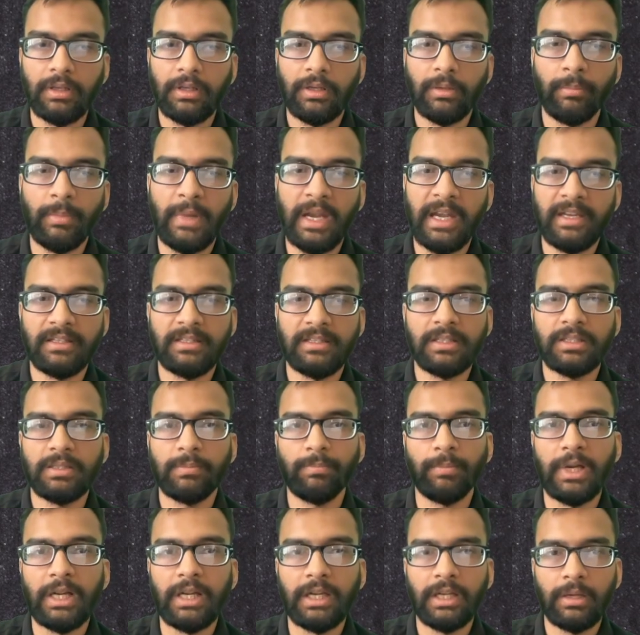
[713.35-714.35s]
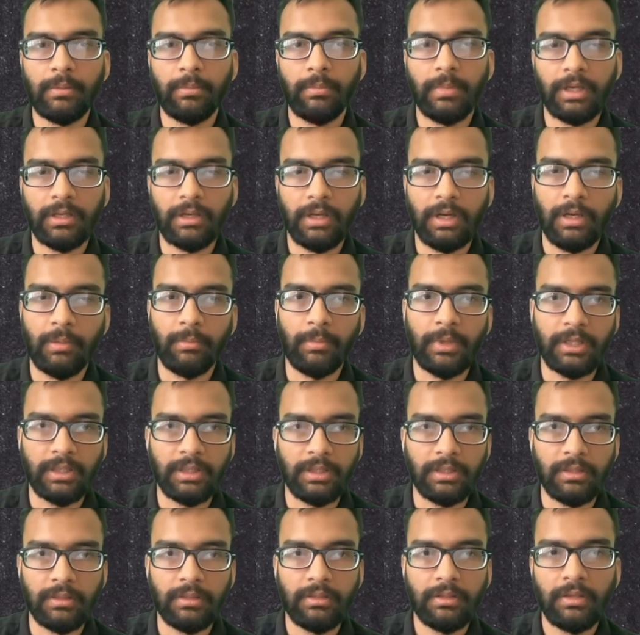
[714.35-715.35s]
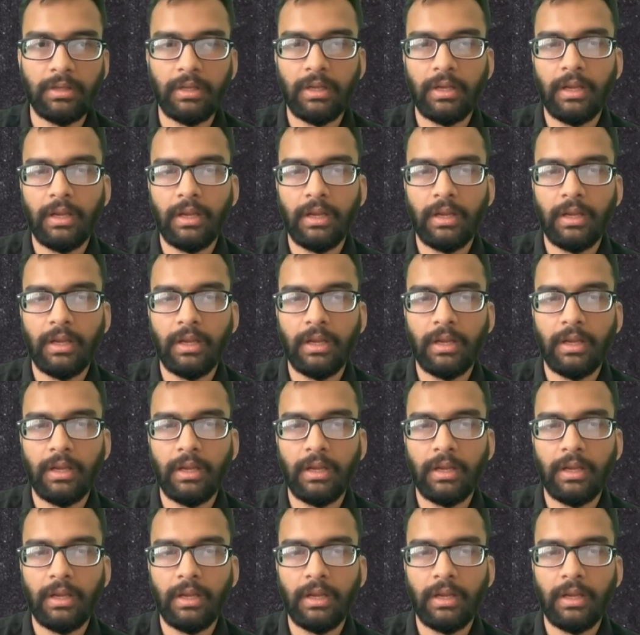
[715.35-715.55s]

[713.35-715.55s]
manages builder button,